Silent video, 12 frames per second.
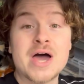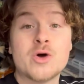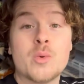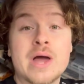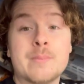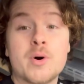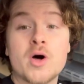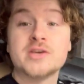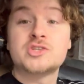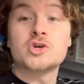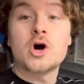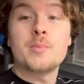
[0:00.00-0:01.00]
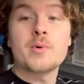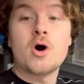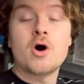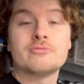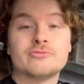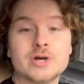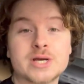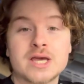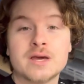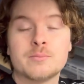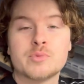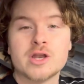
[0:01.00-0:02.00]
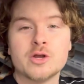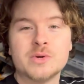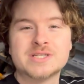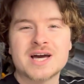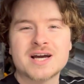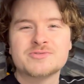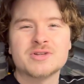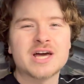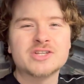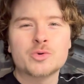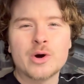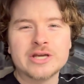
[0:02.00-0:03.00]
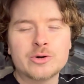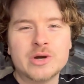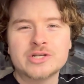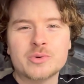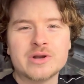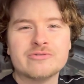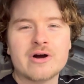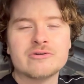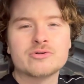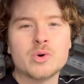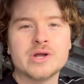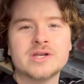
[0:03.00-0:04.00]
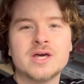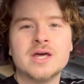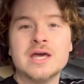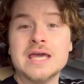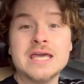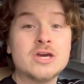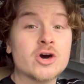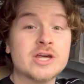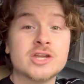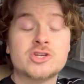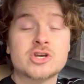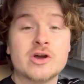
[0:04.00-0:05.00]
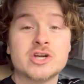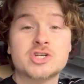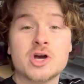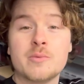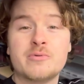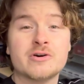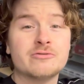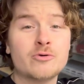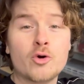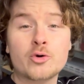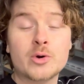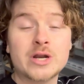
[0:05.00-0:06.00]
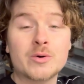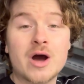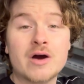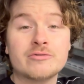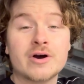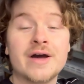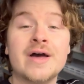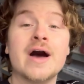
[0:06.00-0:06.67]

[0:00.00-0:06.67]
the way, I bought this top off Ricky, brand new with tags for like 20 quid, 25 quid. He got it at a charity shop for 4 quid or whatever.